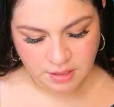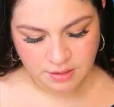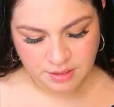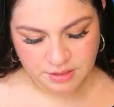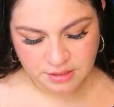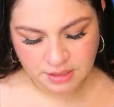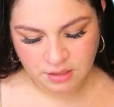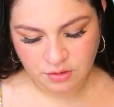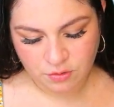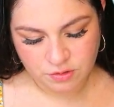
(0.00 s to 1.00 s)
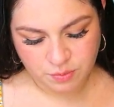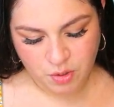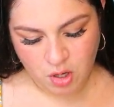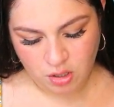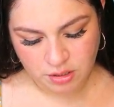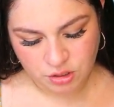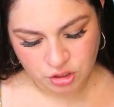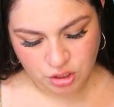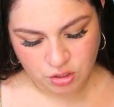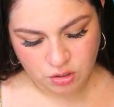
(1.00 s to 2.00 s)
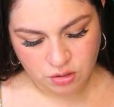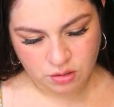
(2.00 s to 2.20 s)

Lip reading: This is like those poly gel.